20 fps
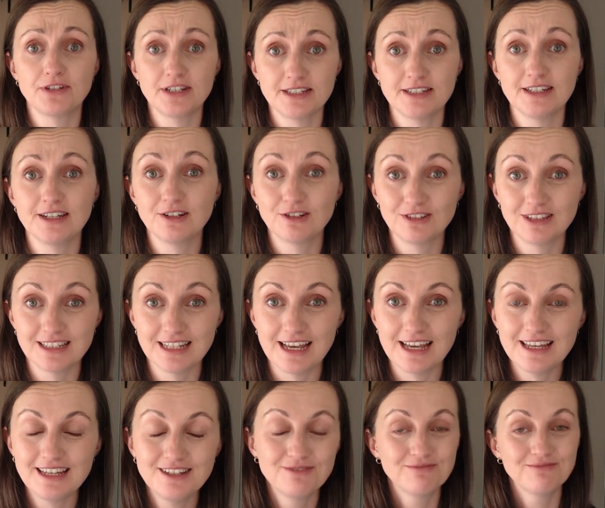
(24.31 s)
single
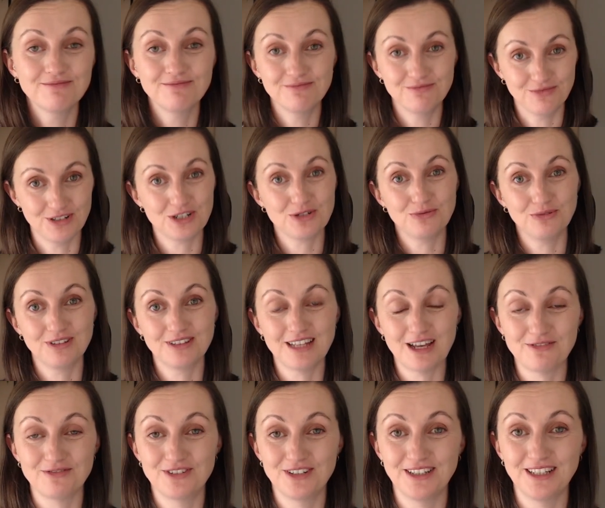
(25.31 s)
day, which will
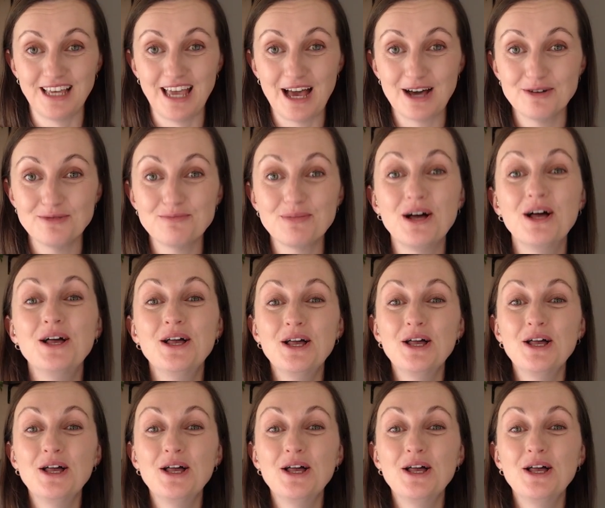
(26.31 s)
definitely help.